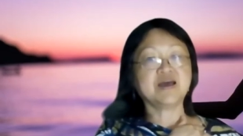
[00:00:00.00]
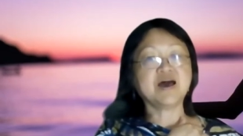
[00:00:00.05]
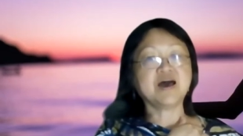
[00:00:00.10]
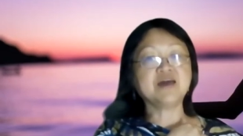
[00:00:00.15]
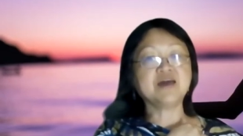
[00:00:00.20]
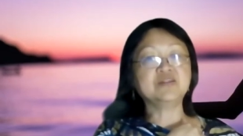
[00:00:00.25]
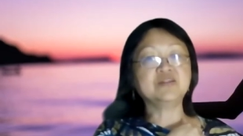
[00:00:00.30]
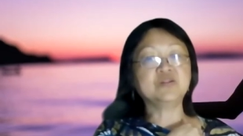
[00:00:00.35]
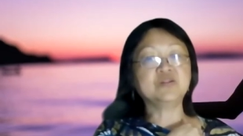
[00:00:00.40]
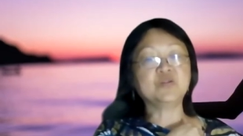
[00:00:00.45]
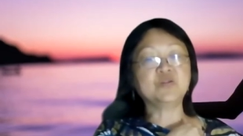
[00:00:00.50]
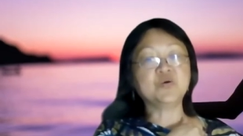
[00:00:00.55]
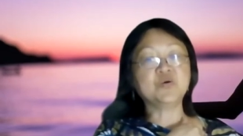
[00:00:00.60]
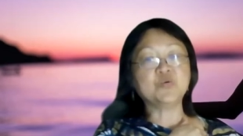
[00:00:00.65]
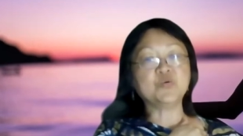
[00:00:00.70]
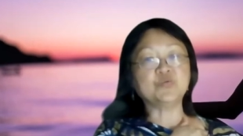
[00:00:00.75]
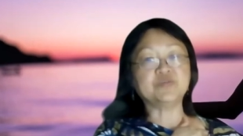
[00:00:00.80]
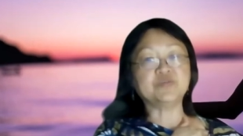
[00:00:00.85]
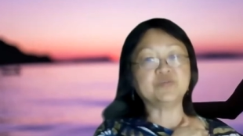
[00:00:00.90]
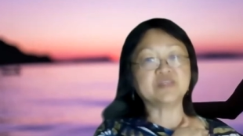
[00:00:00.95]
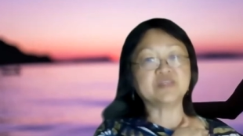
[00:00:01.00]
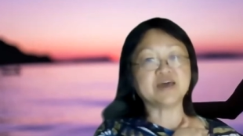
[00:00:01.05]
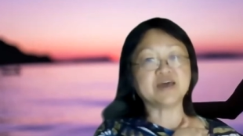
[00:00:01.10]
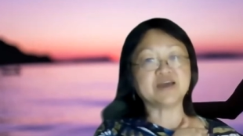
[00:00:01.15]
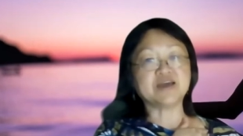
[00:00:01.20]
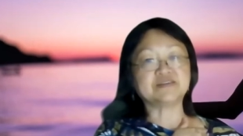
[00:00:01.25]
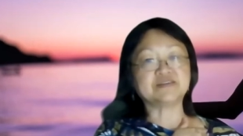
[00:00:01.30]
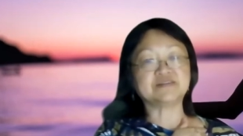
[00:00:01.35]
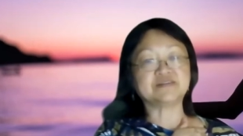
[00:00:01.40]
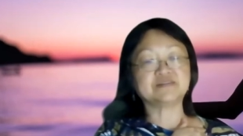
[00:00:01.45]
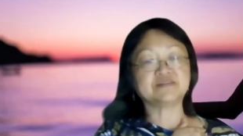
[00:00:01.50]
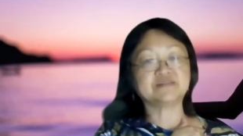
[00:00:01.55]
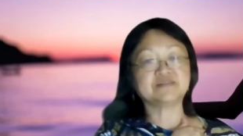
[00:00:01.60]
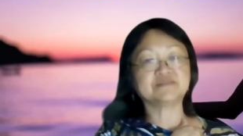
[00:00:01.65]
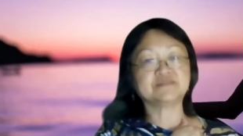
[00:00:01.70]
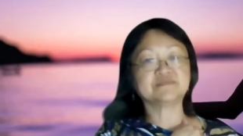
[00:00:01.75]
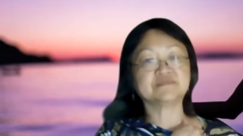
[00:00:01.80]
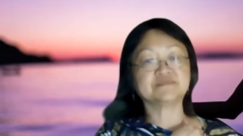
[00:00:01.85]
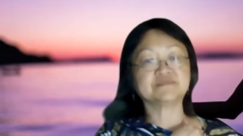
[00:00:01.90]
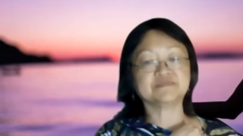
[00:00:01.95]
unload that.
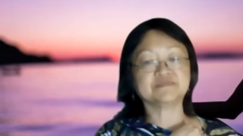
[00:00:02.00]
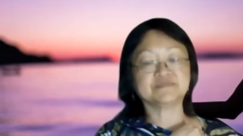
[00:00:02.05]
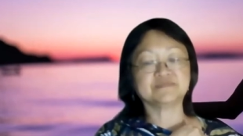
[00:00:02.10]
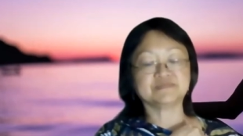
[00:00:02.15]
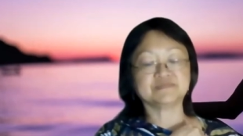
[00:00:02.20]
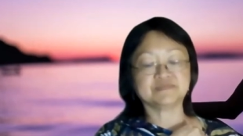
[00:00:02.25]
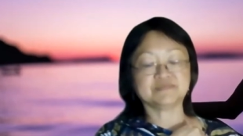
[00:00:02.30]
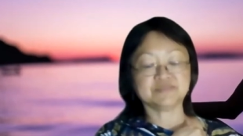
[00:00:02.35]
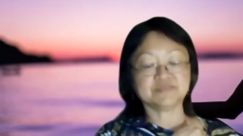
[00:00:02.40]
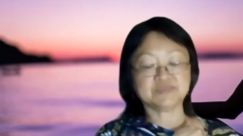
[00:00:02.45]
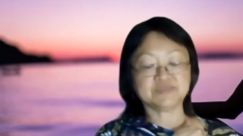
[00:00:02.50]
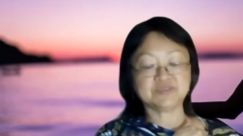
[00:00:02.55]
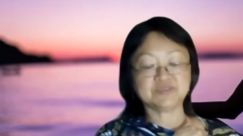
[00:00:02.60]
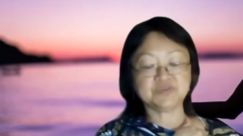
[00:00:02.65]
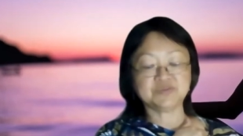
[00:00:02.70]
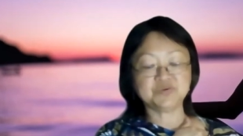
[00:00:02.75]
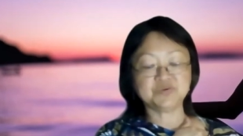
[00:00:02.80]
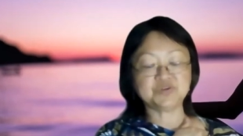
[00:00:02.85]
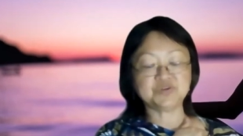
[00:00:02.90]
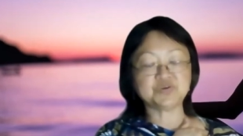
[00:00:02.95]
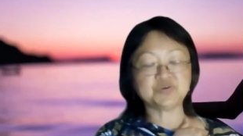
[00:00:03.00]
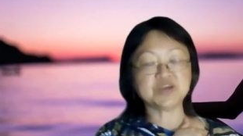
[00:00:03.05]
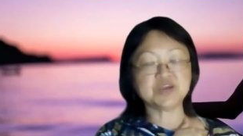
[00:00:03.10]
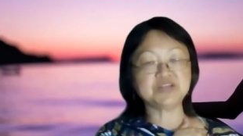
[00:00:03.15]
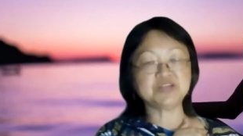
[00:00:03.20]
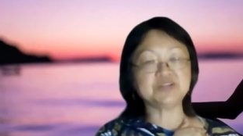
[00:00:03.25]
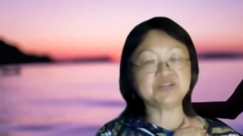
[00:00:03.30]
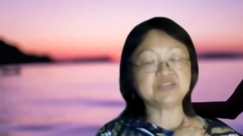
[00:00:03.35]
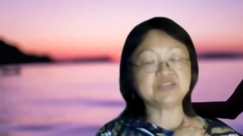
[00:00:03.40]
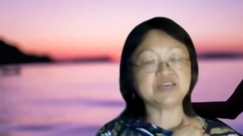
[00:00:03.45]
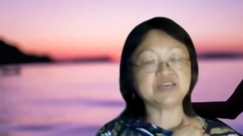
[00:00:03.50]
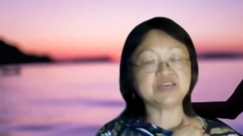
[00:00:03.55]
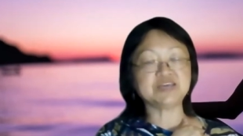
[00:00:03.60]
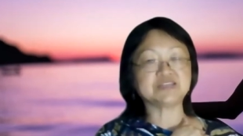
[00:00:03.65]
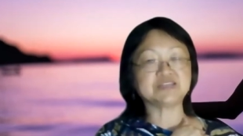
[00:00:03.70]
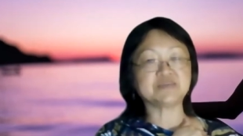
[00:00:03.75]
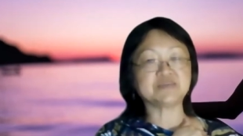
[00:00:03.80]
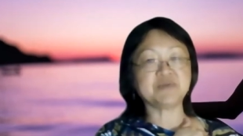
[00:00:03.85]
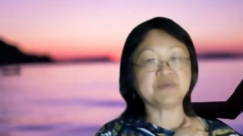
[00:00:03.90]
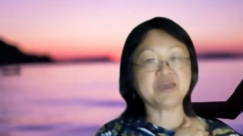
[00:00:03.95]
So you're trying to take
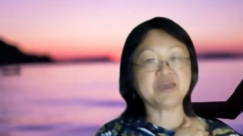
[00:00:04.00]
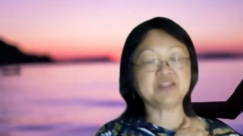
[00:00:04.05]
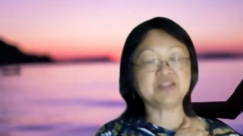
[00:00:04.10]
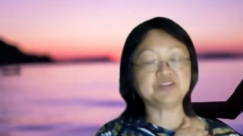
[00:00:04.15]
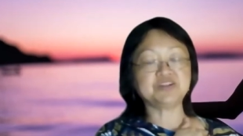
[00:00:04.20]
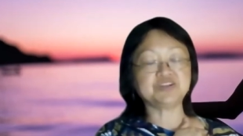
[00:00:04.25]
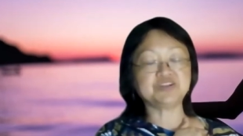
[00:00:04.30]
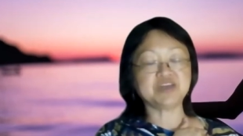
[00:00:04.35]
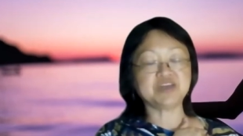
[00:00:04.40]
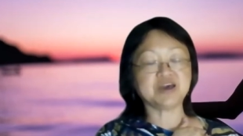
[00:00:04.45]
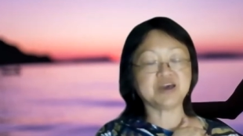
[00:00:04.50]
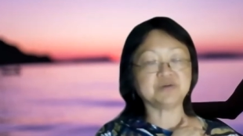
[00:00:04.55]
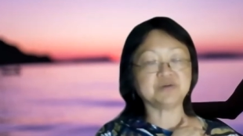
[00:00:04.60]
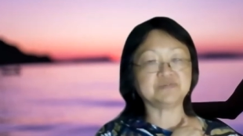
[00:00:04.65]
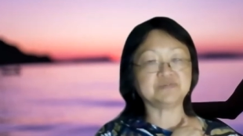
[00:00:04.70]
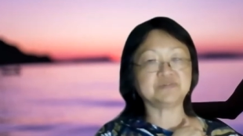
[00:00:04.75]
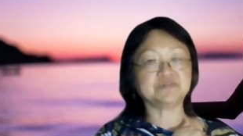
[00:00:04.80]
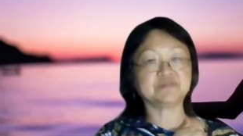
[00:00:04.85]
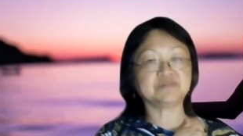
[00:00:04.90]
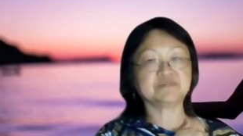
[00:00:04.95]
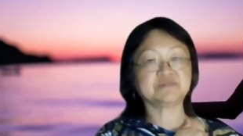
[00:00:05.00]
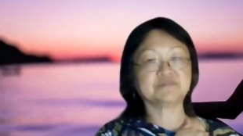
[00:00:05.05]
some energy out